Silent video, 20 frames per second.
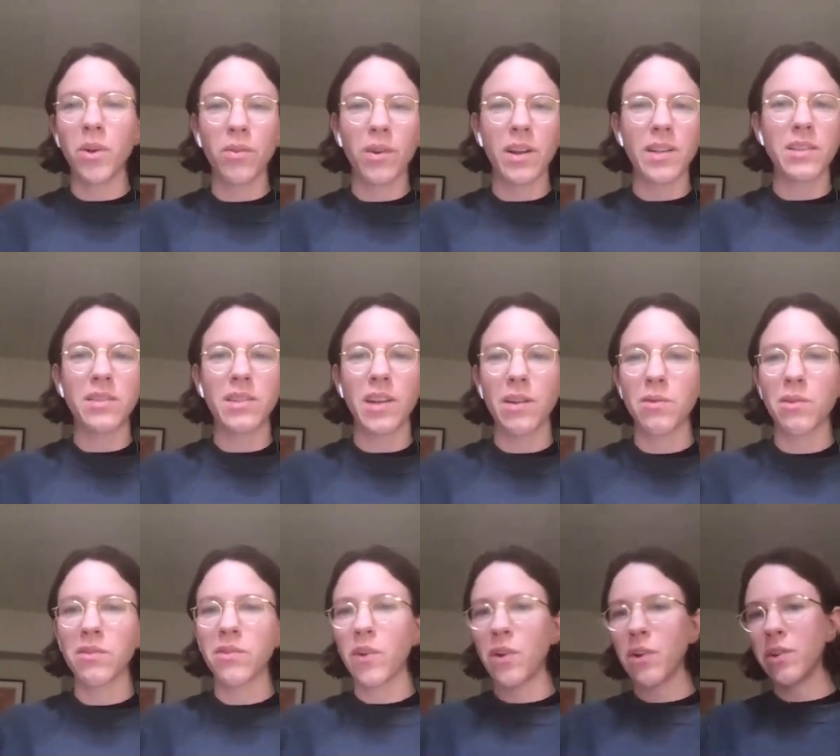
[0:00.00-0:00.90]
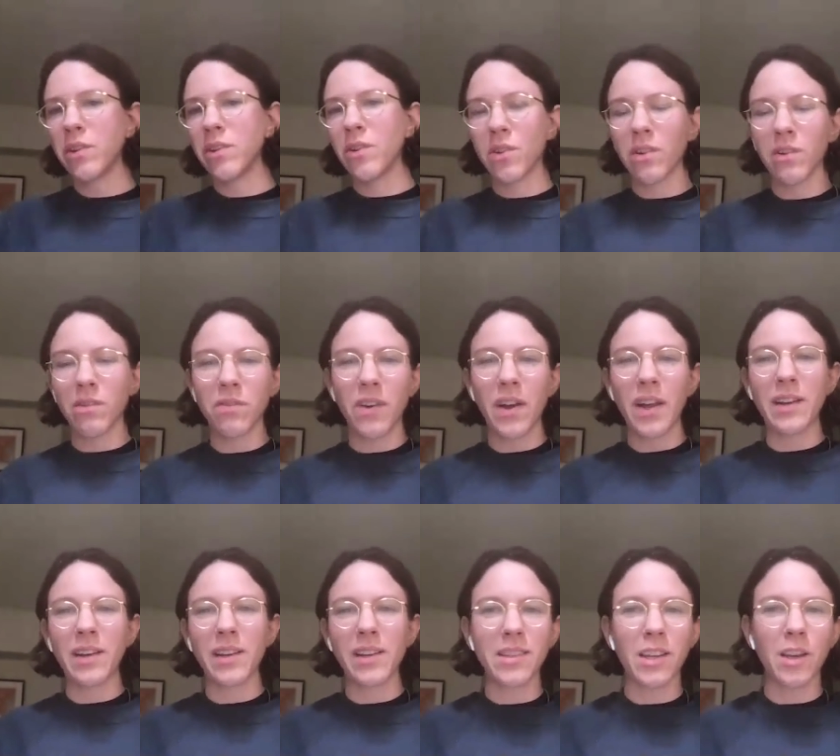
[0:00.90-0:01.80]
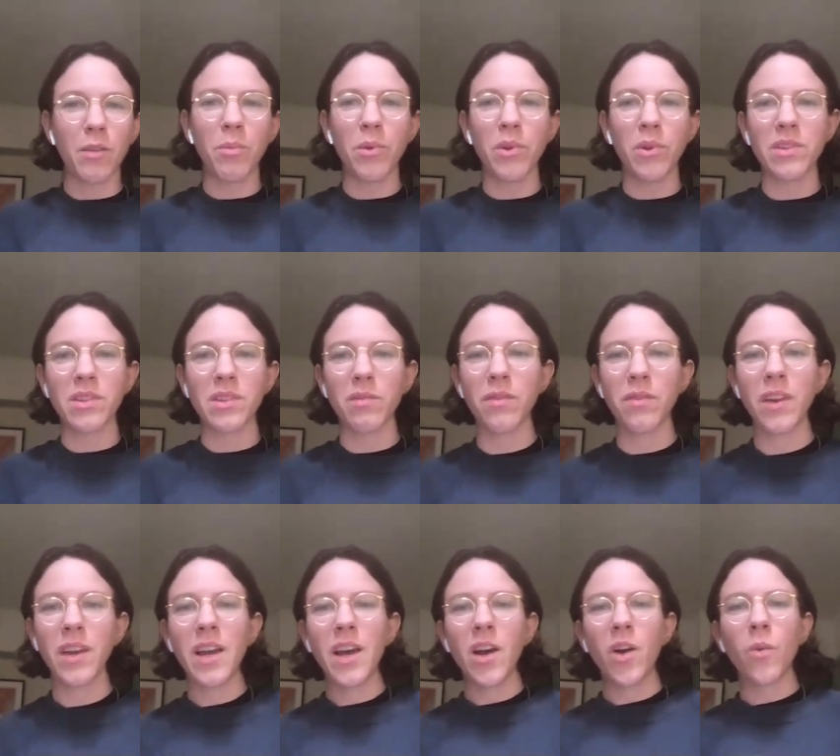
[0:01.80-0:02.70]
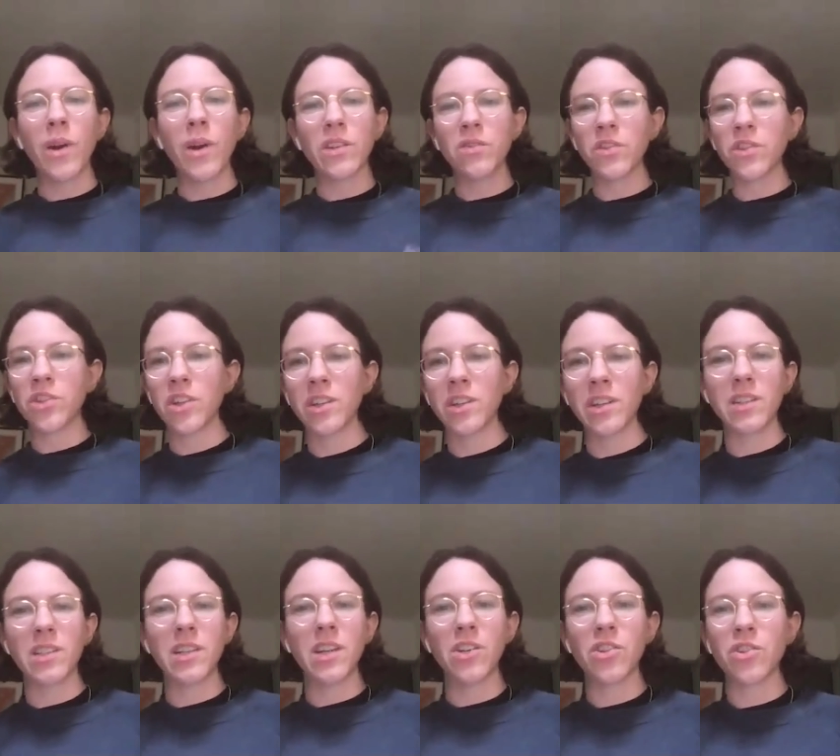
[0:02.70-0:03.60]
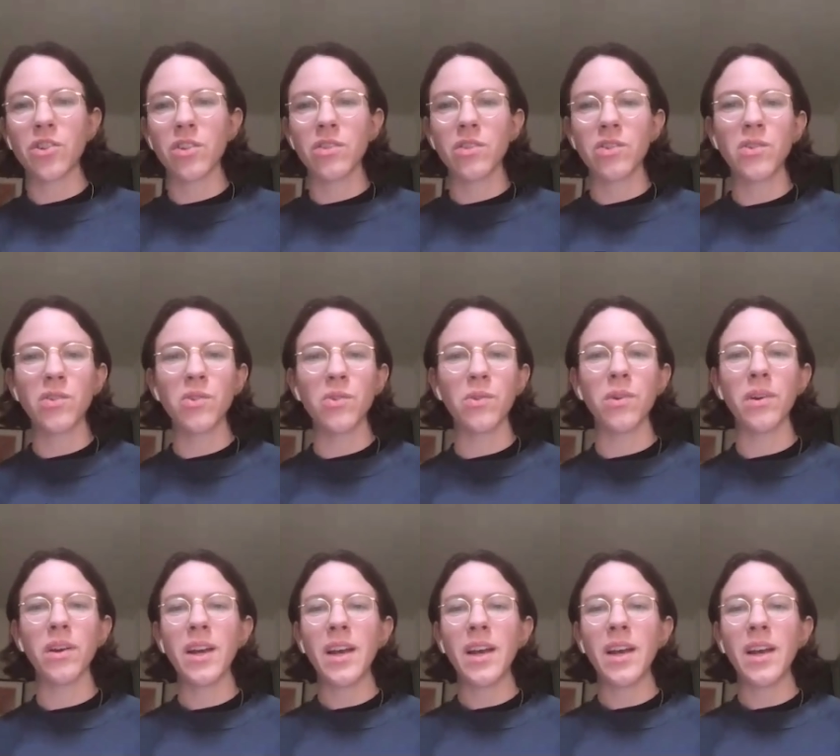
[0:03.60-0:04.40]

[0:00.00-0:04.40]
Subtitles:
Red State Revolt, you can find examples of West Virginia teachers who